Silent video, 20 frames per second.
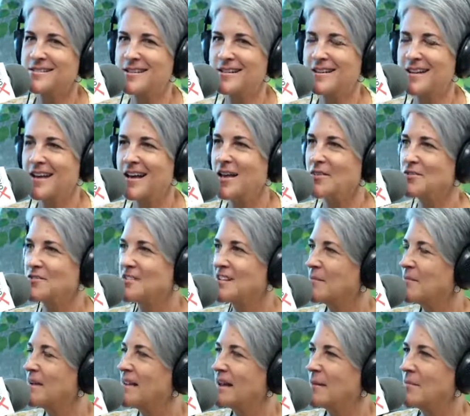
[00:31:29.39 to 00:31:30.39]
And others
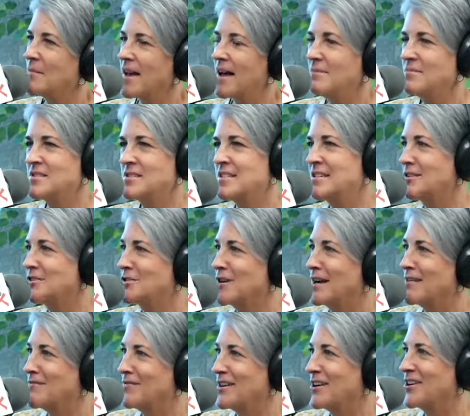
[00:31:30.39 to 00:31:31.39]
come in, I'm still trying
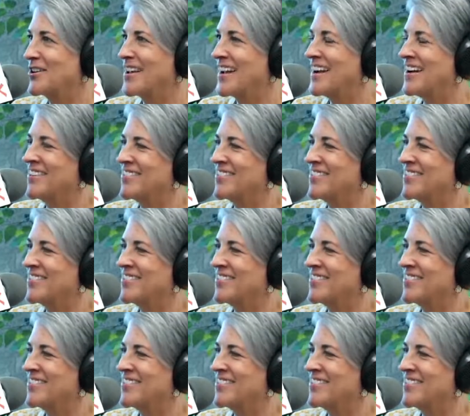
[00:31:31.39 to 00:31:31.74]
to figure it out.